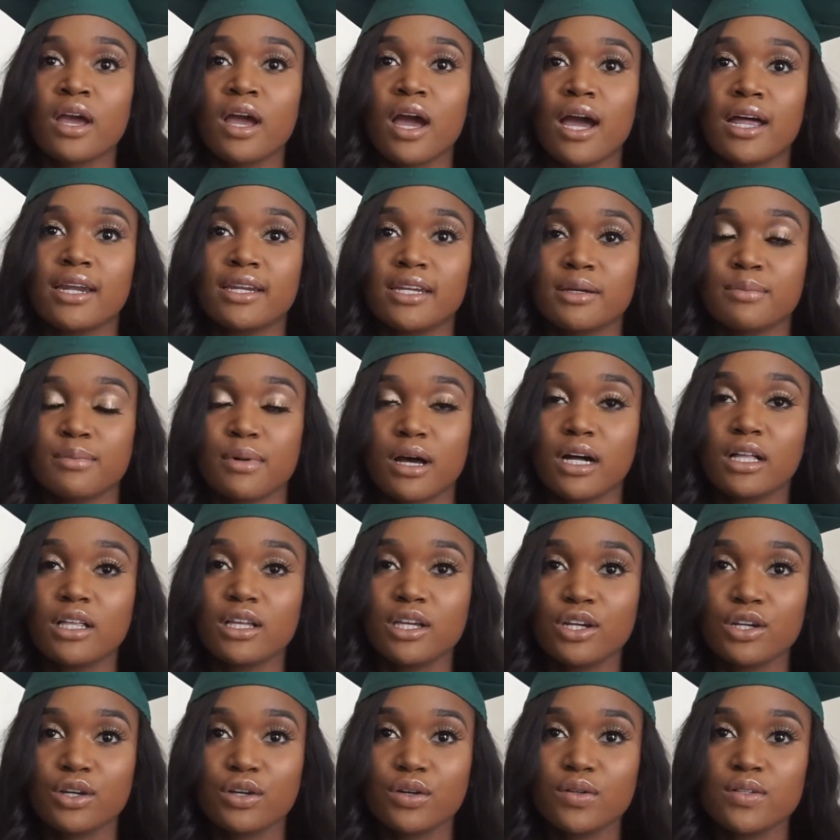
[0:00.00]
I did my
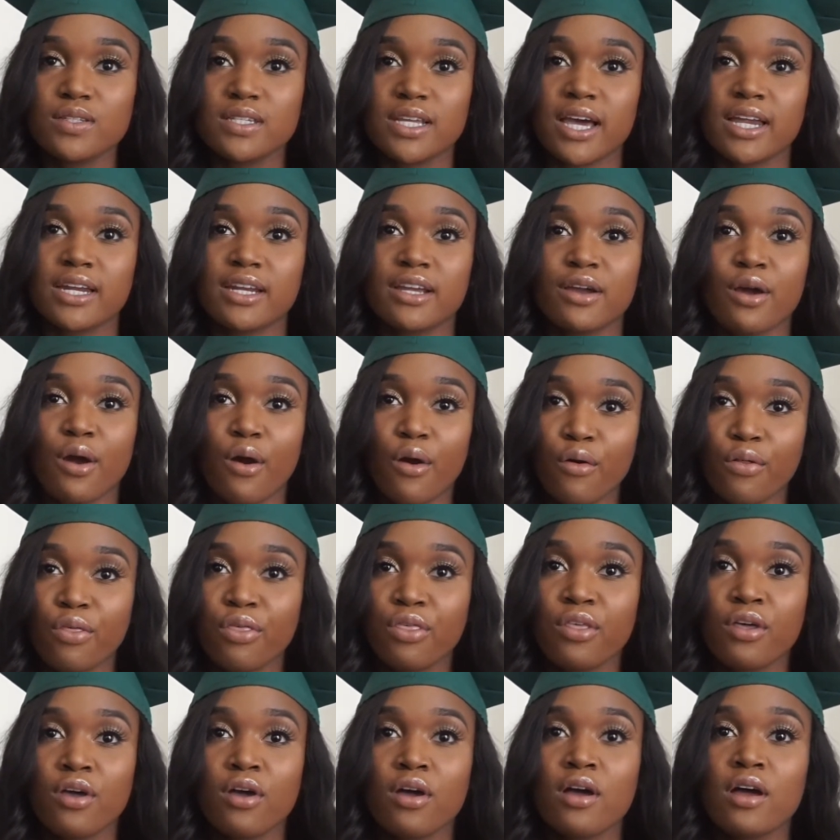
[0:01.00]
clinicals at a health
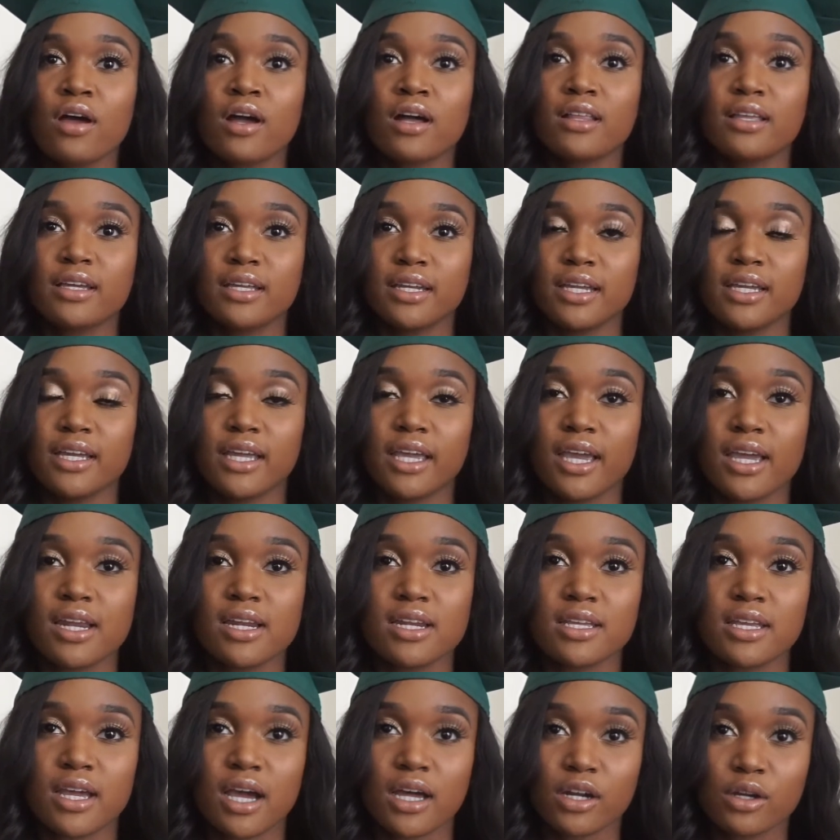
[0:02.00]
clinic
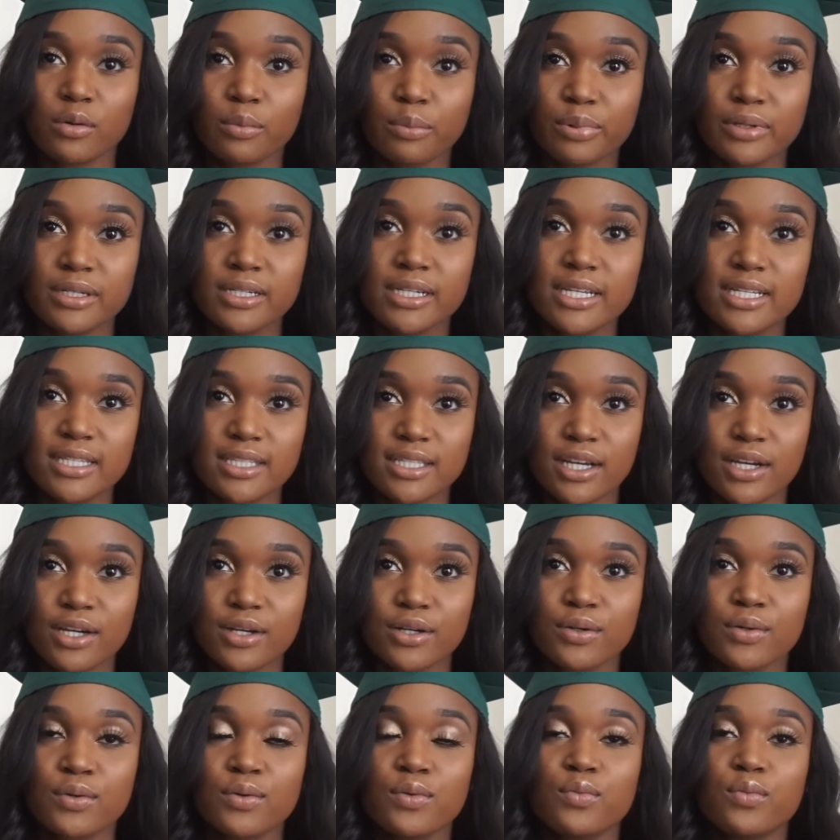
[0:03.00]
in Llano
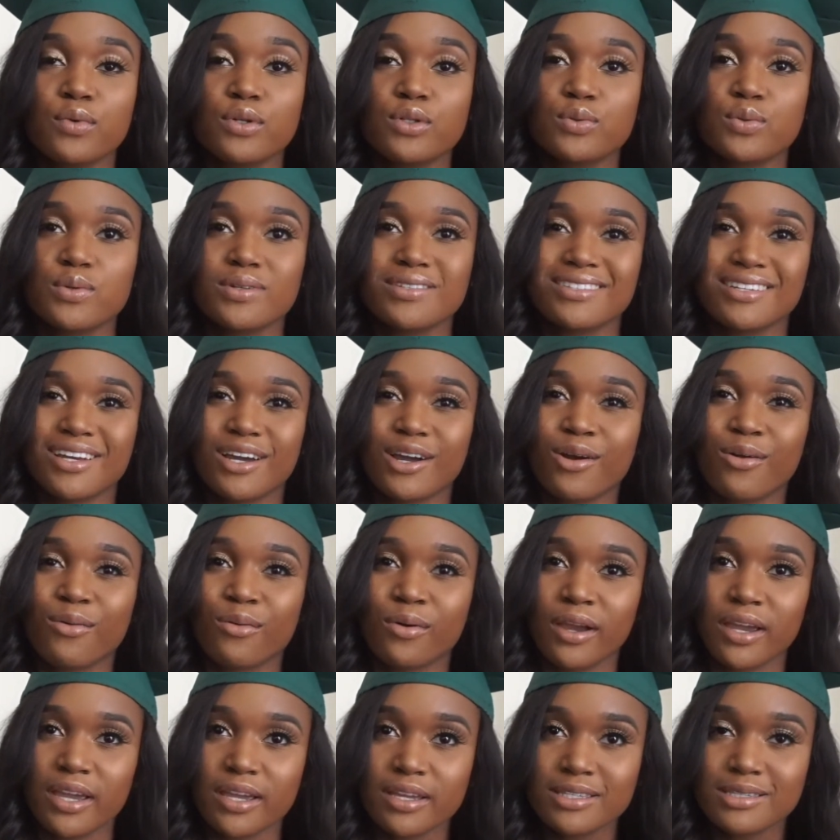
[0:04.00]
Bonito, which was a
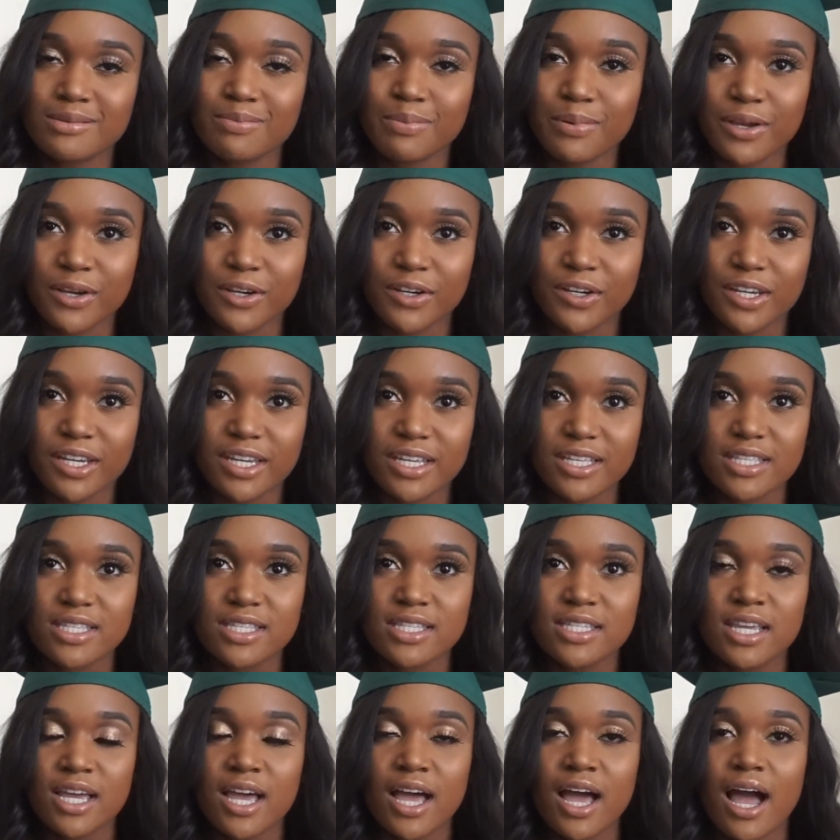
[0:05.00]
great
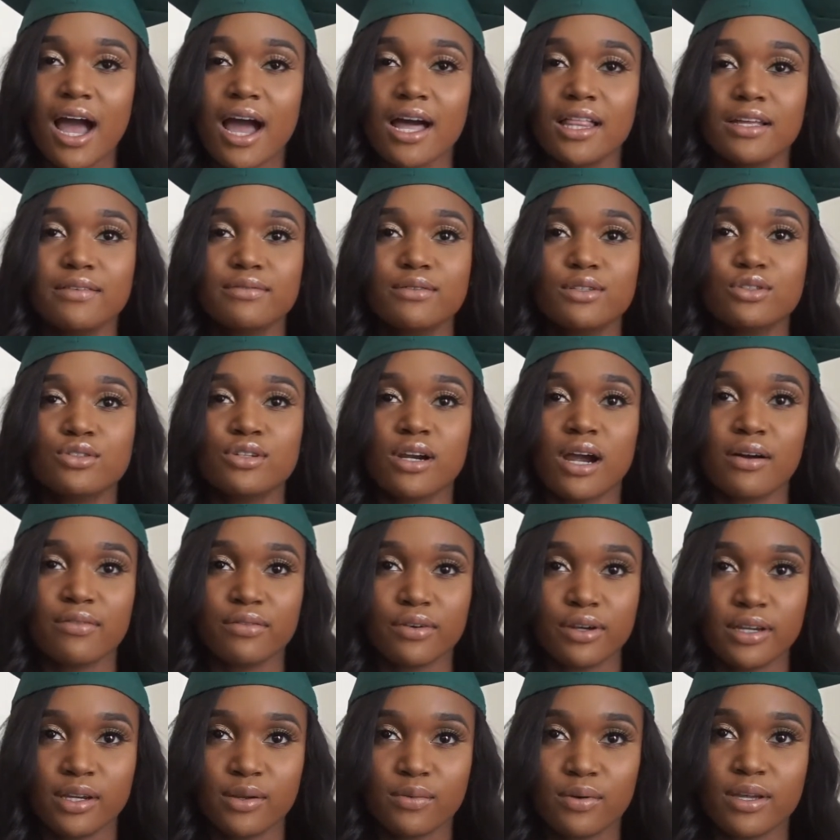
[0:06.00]
experience. I love to travel
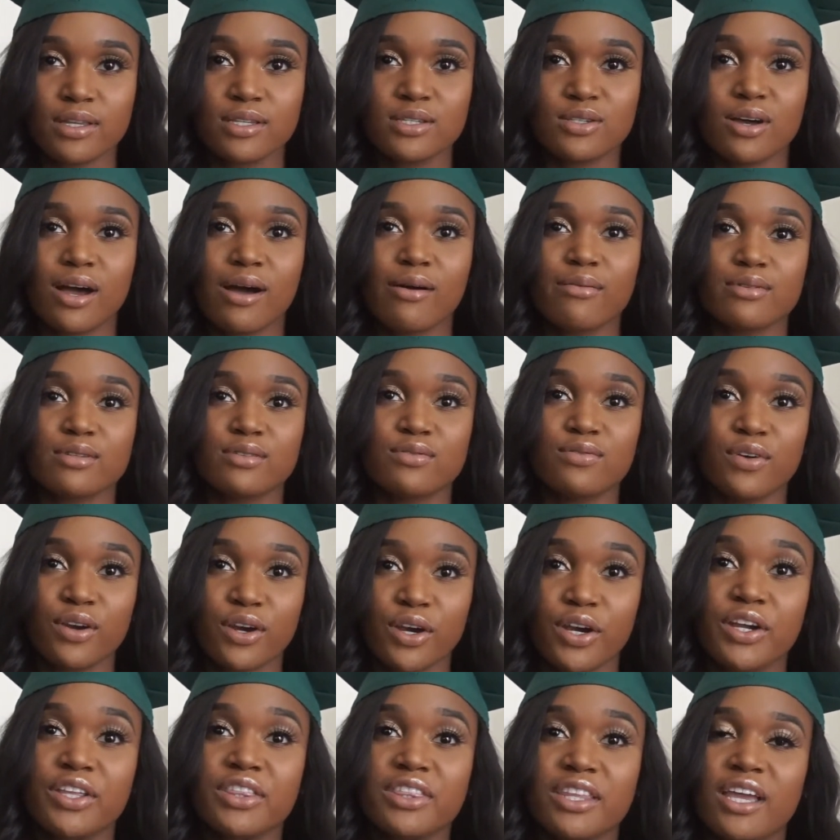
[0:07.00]
anyway, so I was
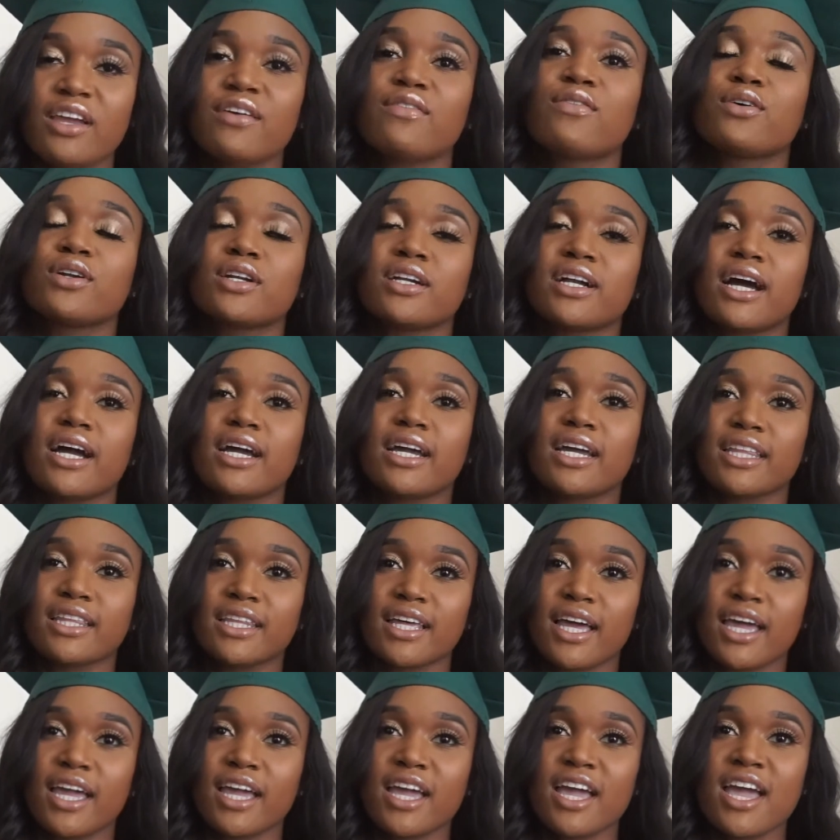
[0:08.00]
very thankful that I can
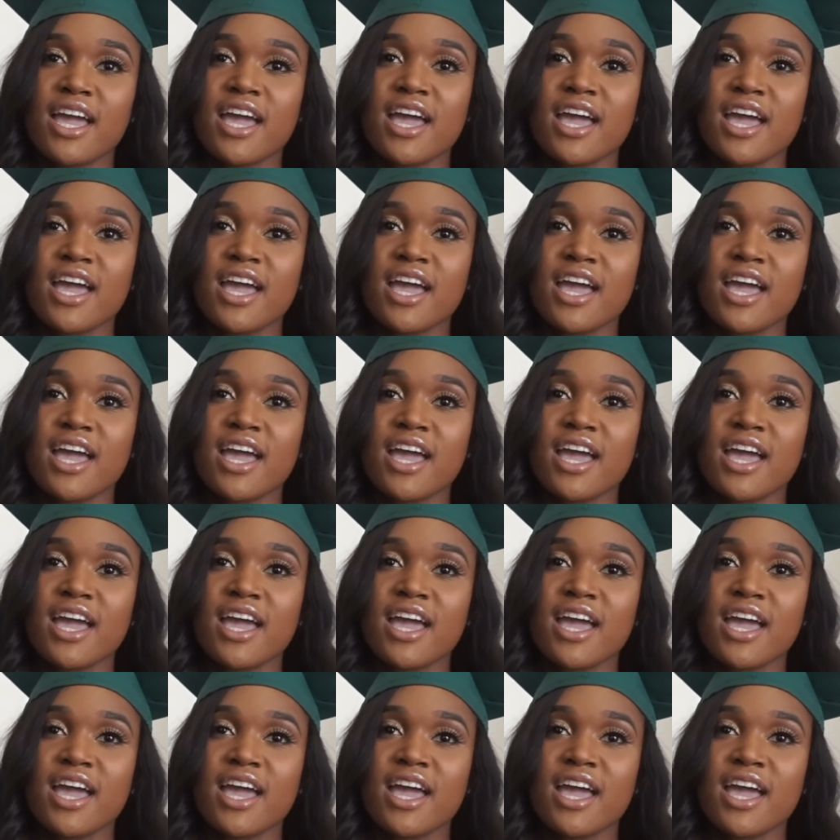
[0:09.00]
like